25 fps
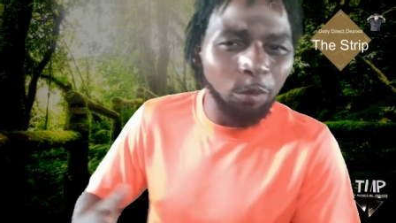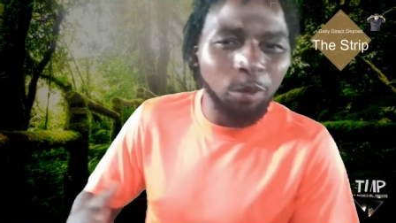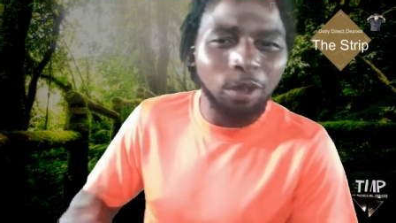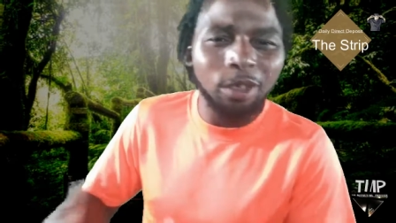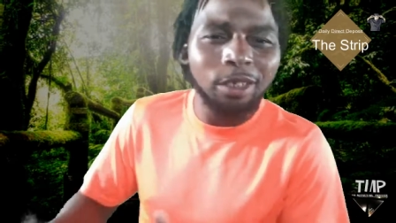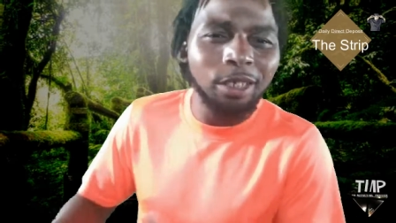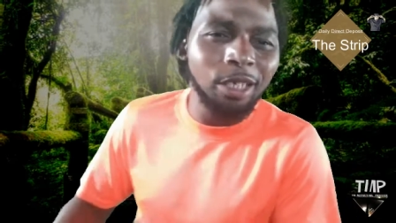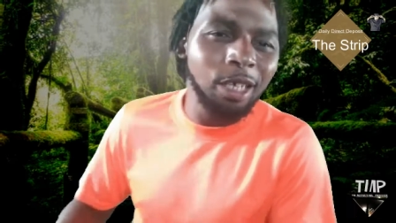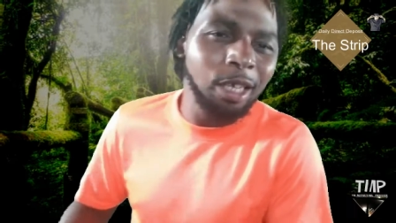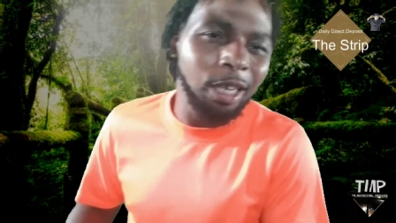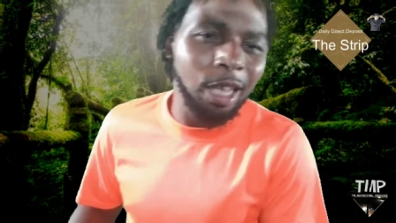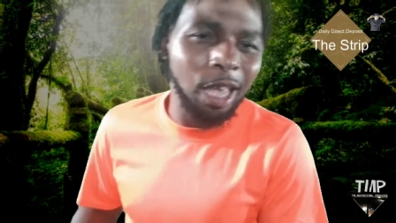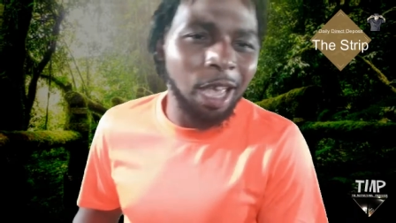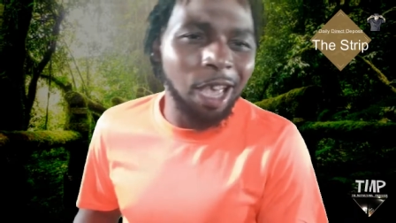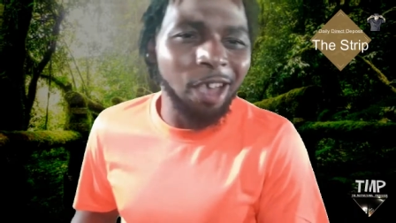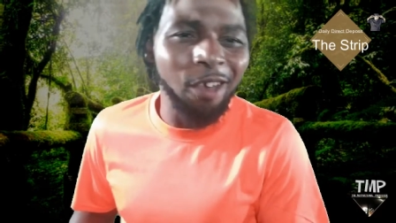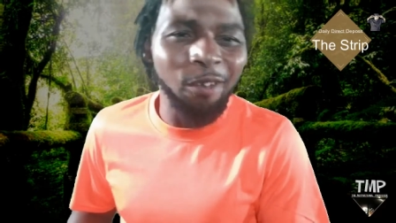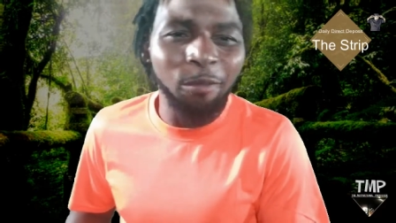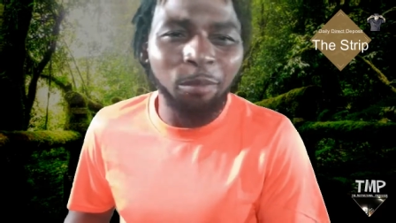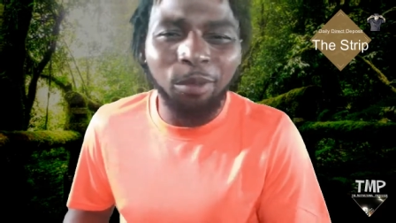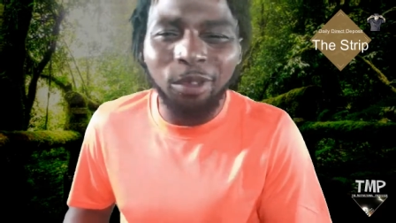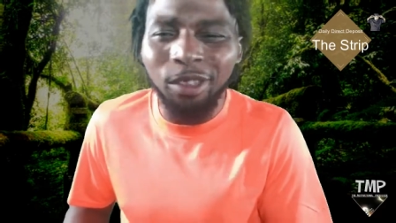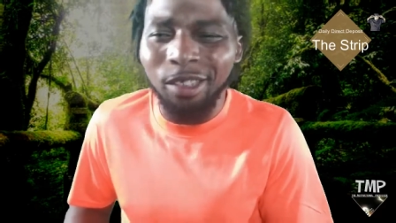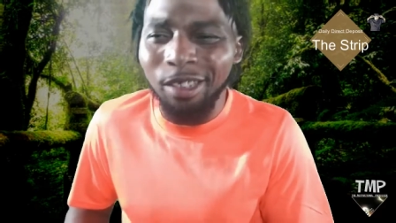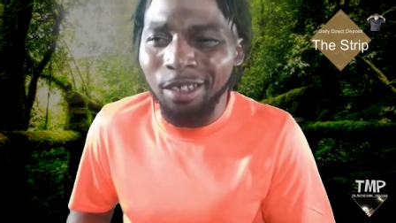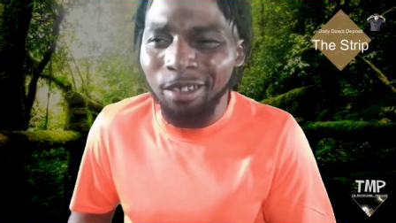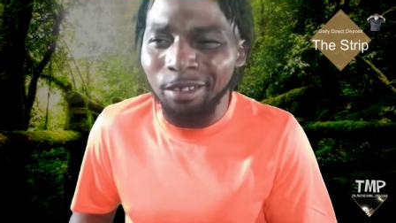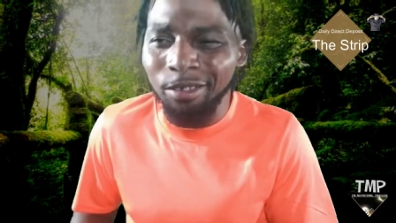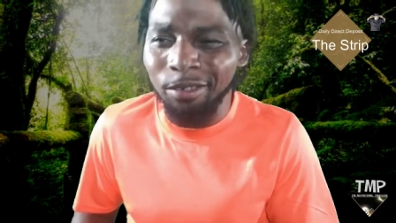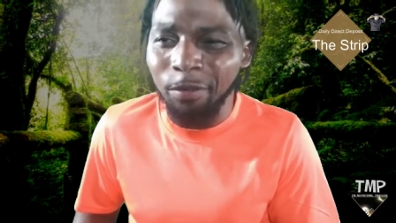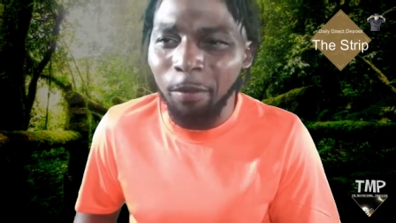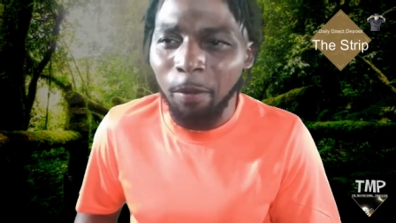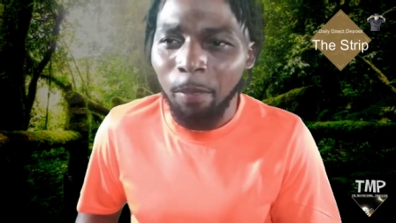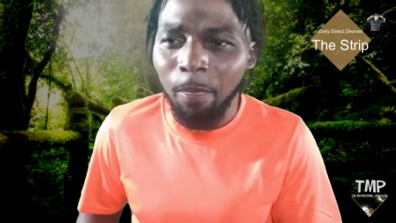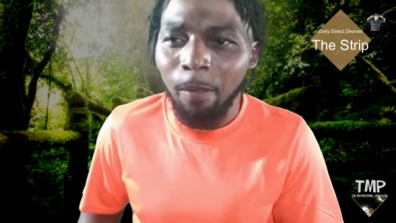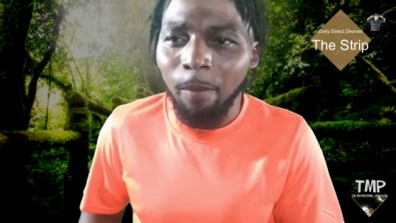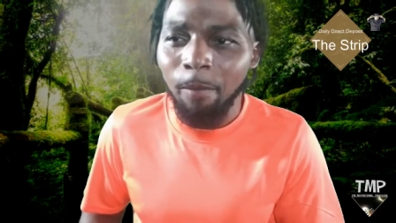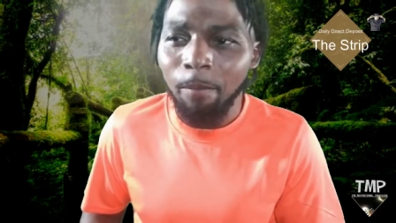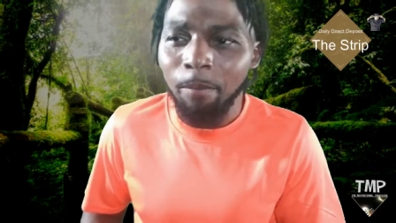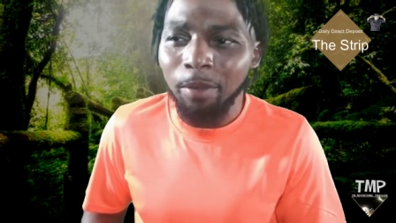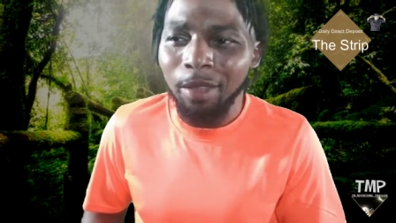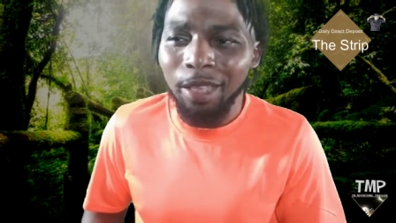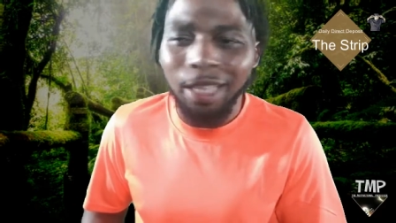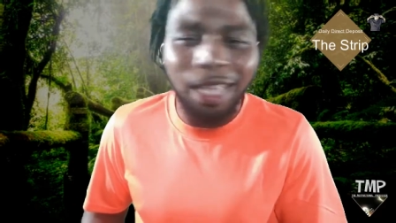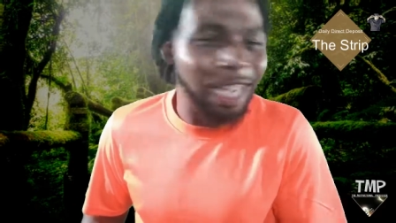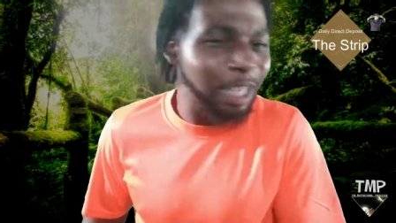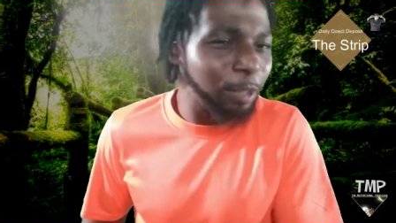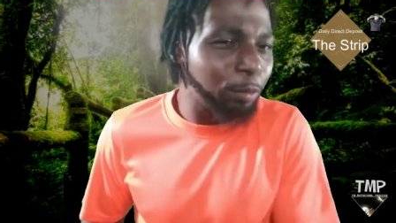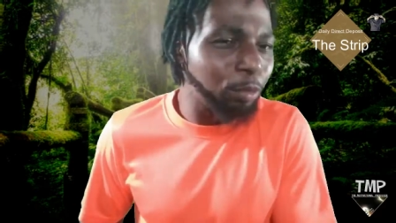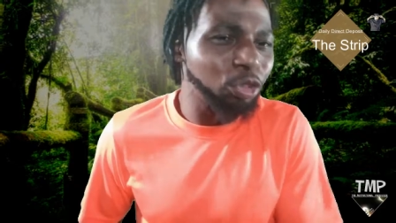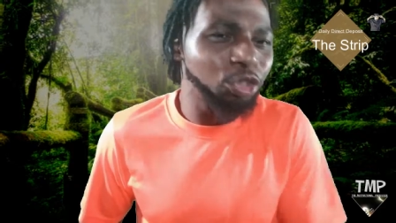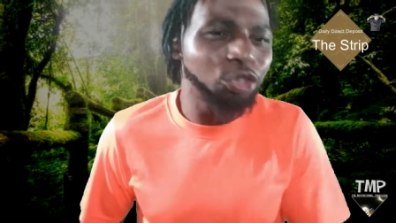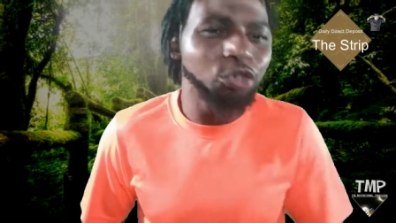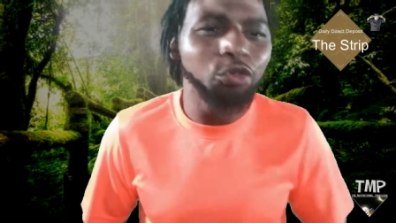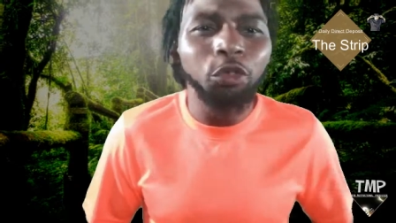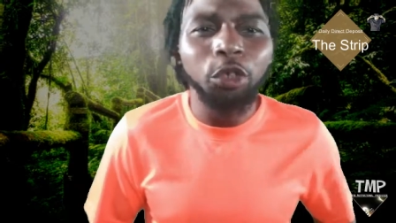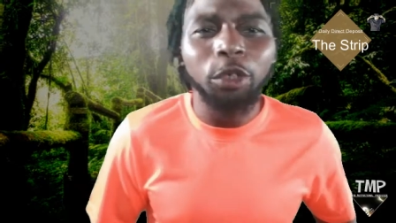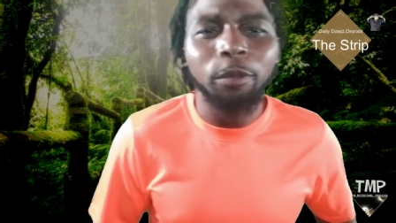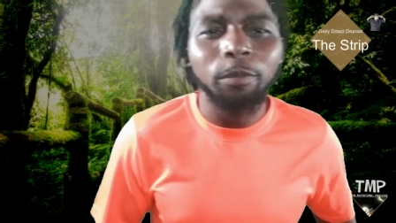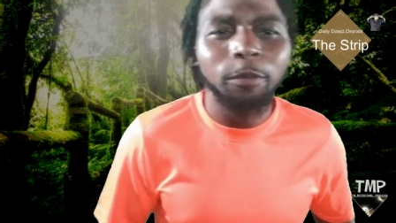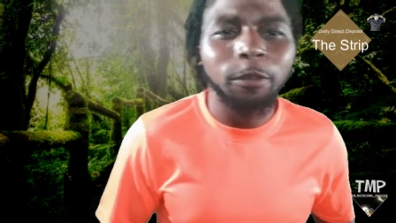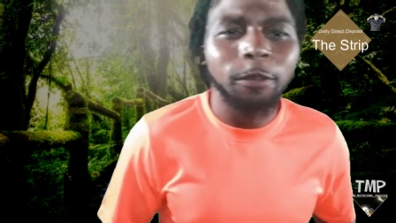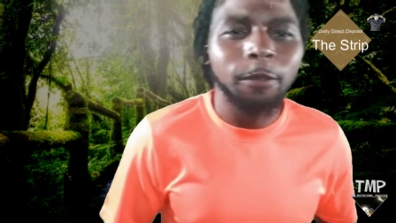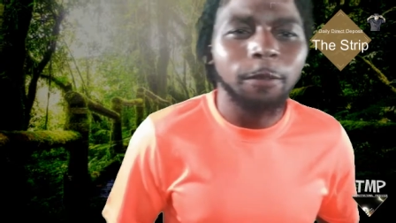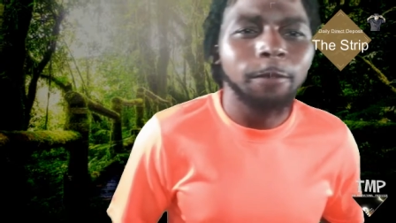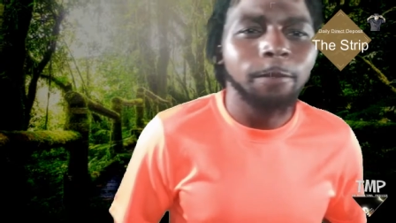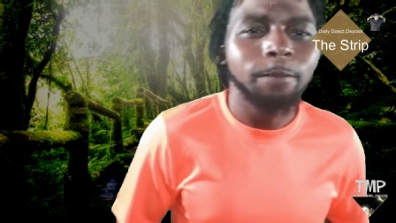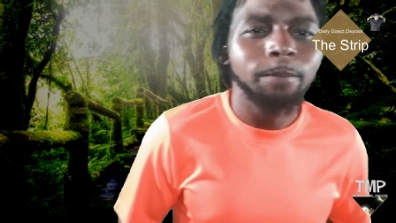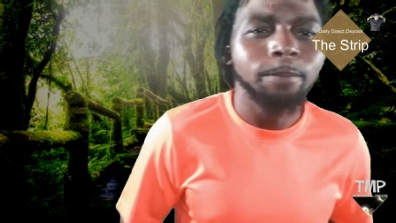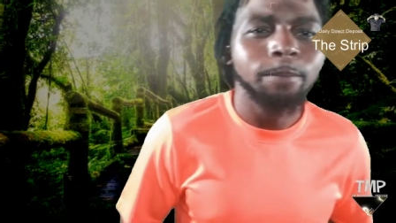we did have because it has been stripped.